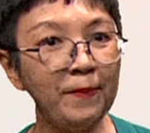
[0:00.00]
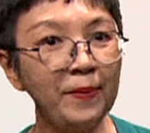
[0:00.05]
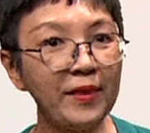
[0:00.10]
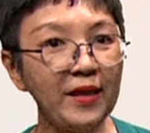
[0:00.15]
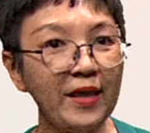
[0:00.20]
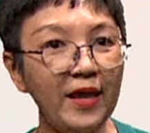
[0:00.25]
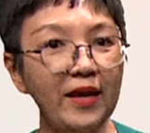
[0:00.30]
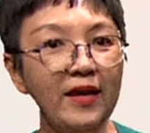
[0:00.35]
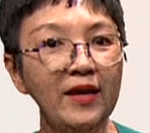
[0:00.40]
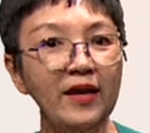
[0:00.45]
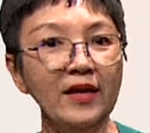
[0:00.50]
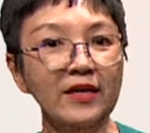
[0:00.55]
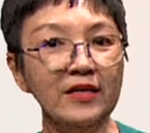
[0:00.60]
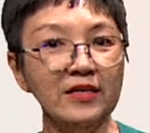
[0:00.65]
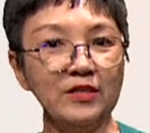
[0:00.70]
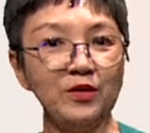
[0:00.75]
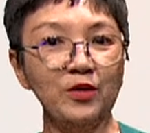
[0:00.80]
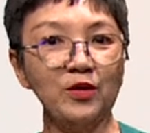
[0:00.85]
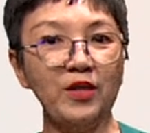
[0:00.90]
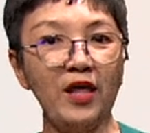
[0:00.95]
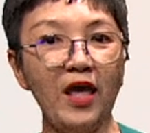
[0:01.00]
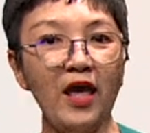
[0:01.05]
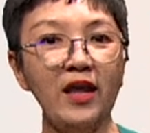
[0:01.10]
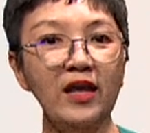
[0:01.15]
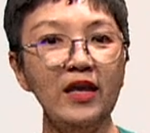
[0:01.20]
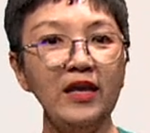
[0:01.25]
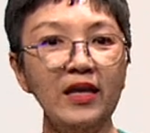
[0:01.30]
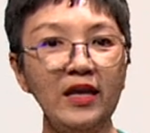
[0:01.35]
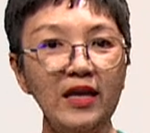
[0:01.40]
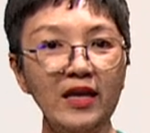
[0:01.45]
Okay, so
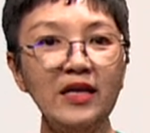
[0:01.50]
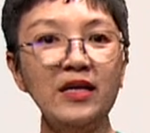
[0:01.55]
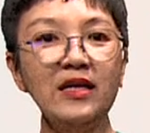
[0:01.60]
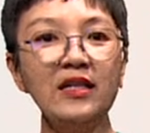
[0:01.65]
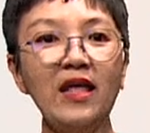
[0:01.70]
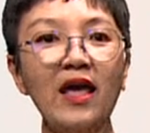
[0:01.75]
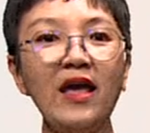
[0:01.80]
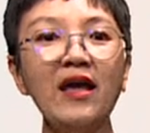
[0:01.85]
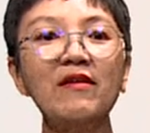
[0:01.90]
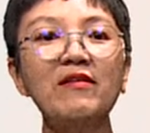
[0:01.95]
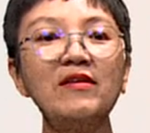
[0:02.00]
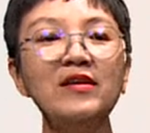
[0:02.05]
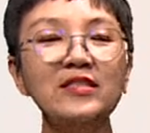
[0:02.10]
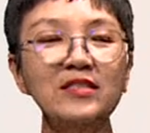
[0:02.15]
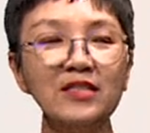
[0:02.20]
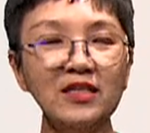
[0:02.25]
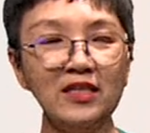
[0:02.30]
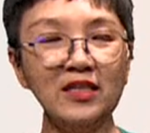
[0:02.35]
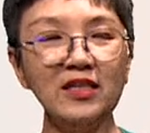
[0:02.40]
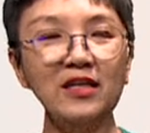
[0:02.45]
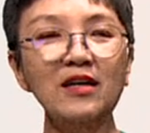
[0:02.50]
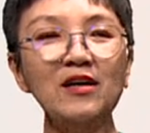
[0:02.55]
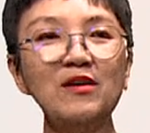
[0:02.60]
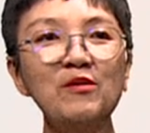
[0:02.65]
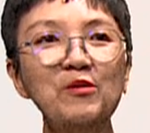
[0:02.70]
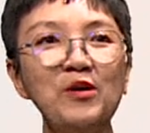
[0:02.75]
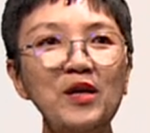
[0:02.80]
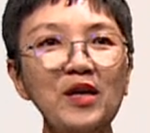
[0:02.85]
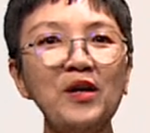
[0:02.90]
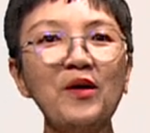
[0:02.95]
there is a
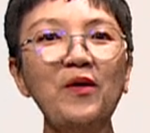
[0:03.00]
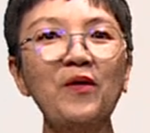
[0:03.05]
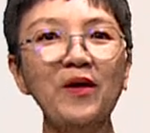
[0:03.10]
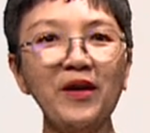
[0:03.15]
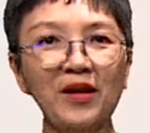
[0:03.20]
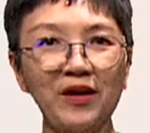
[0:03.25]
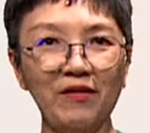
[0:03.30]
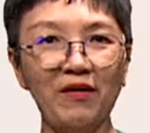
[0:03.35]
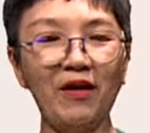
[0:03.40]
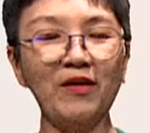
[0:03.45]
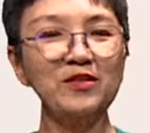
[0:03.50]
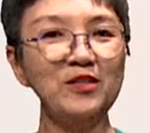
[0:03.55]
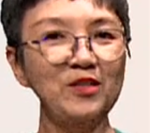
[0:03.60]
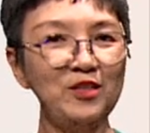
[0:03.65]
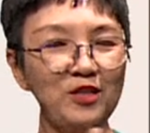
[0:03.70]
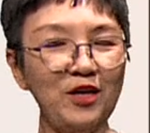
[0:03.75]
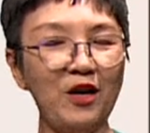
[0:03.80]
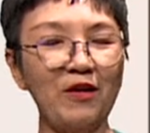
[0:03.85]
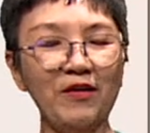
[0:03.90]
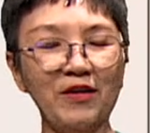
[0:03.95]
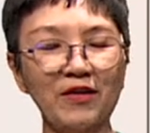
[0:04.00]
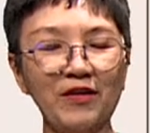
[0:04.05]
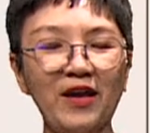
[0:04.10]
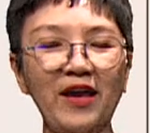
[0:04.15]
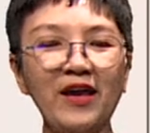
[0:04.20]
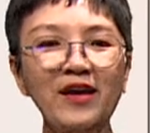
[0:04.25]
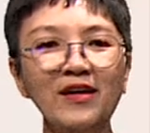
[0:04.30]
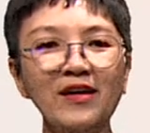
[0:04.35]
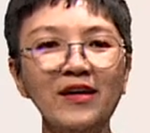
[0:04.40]
theory going around, just sharing, okay?